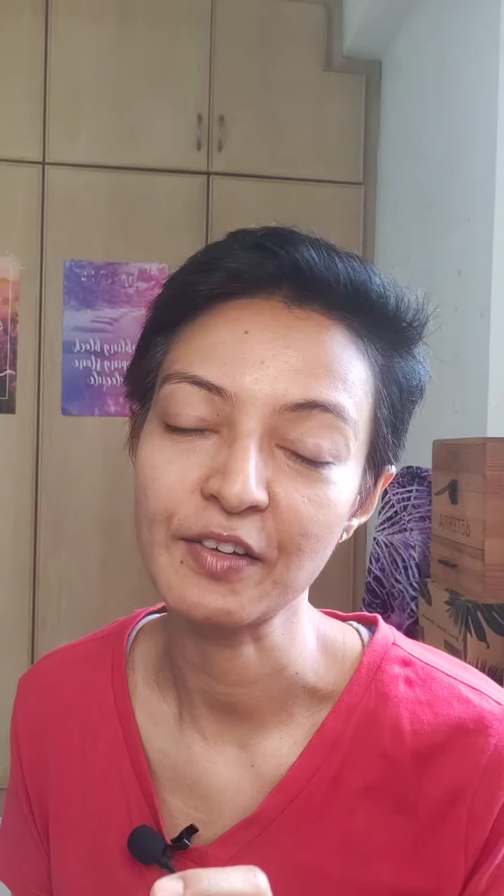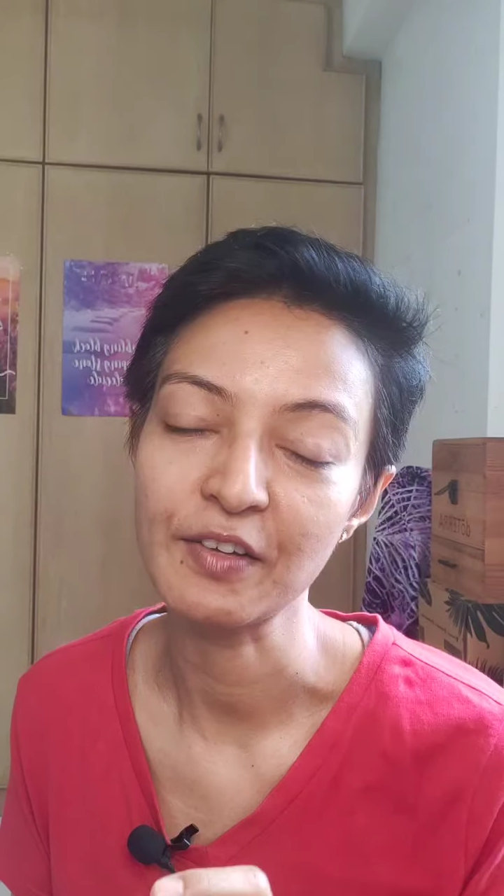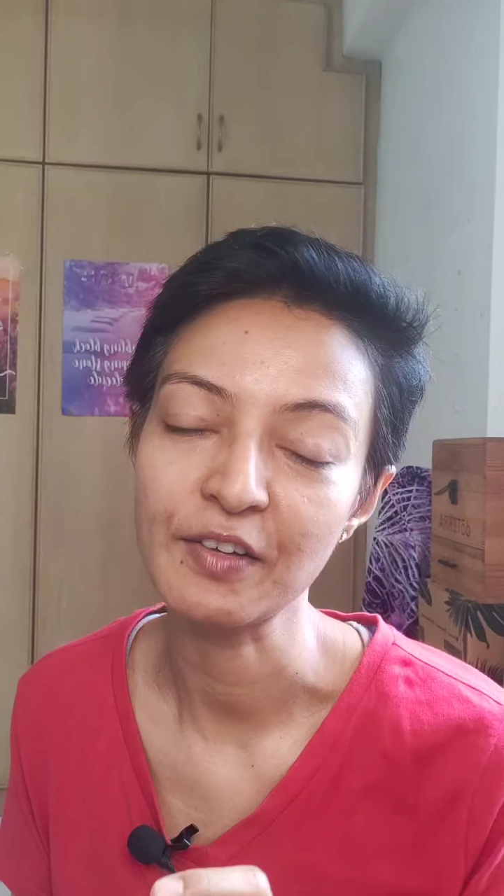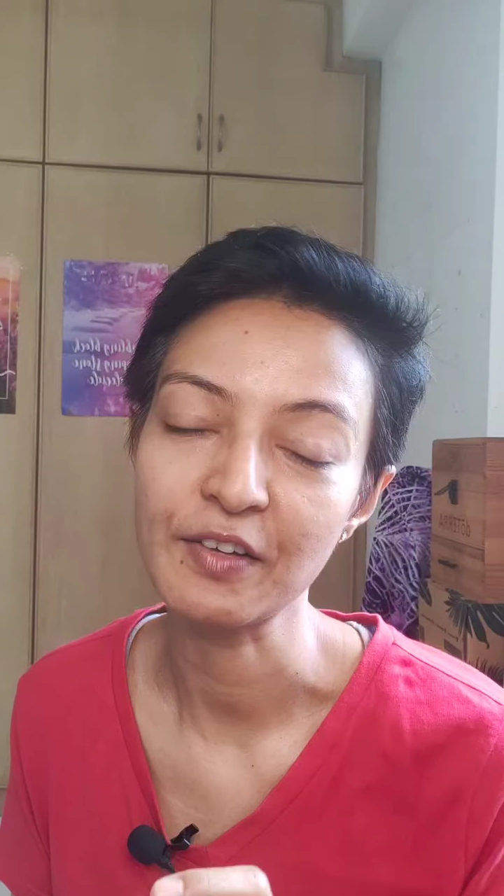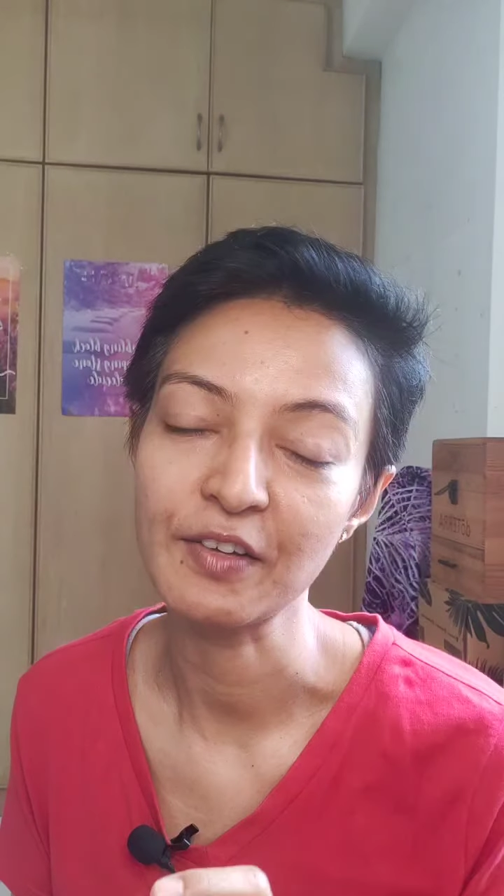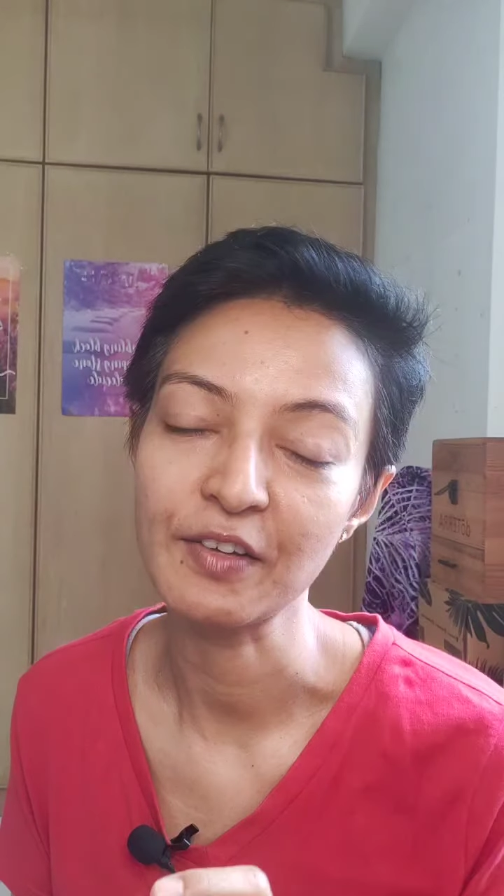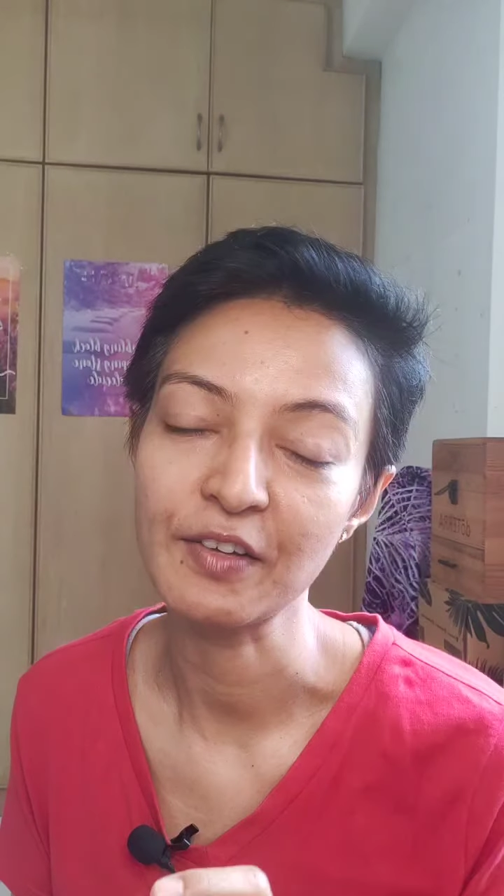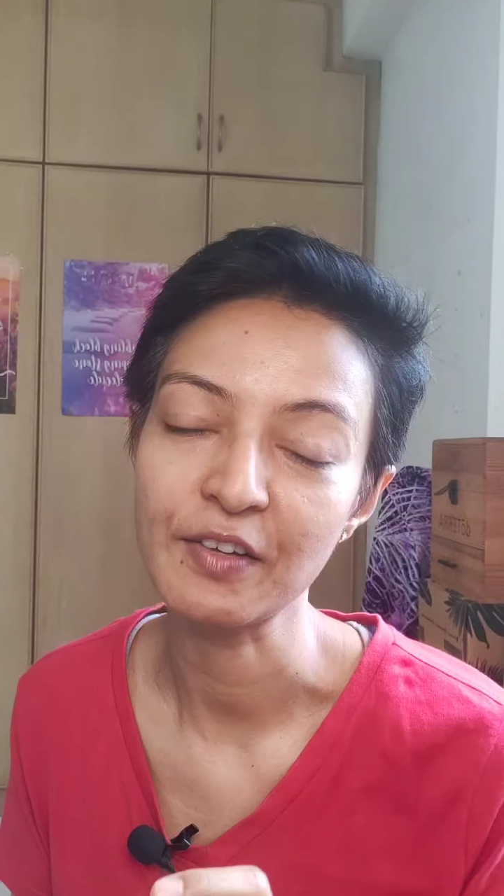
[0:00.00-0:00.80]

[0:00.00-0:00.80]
How do we